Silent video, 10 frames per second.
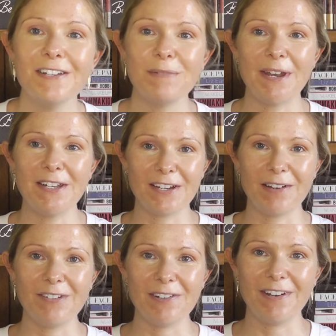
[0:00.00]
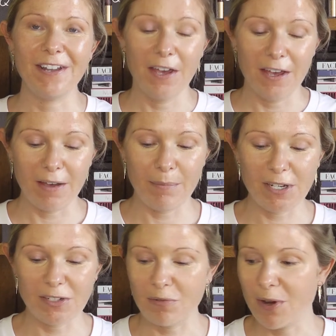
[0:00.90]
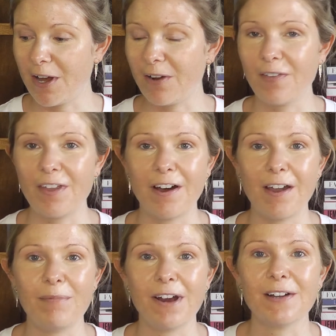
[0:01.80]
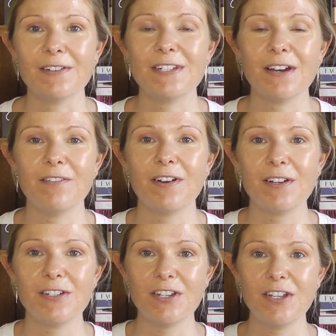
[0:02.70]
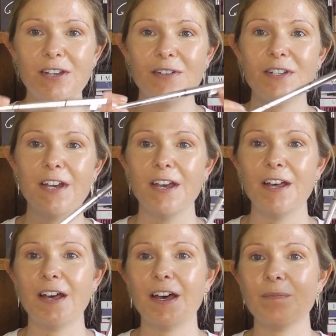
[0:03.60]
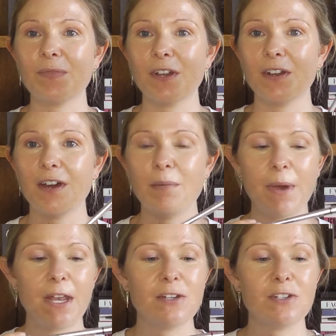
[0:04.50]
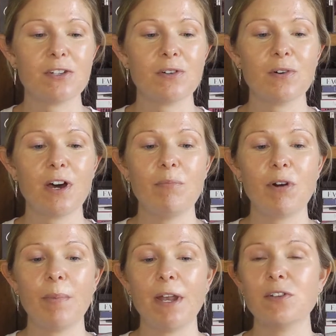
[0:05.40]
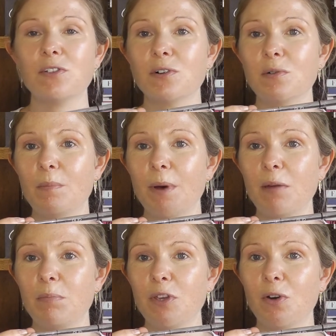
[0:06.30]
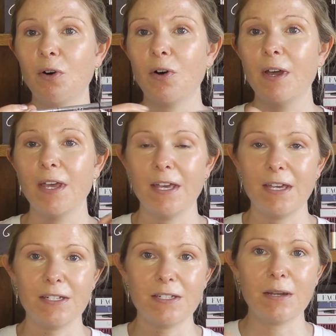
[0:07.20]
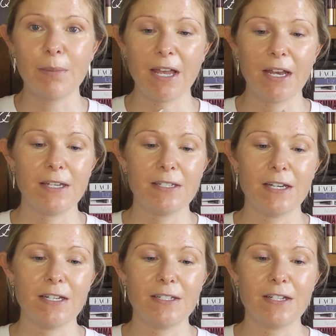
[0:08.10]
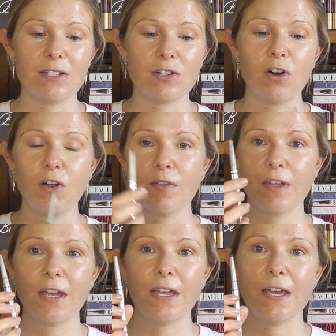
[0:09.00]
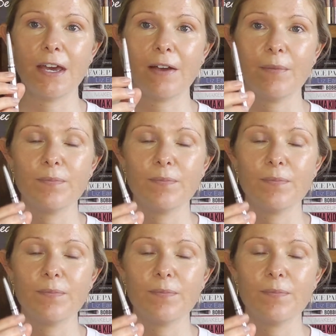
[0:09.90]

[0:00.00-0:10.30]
Spend time doing a bit of work on the eyebrows. So I'm going to use an eyebrow pencil by Pure. It's double-ended, it's got the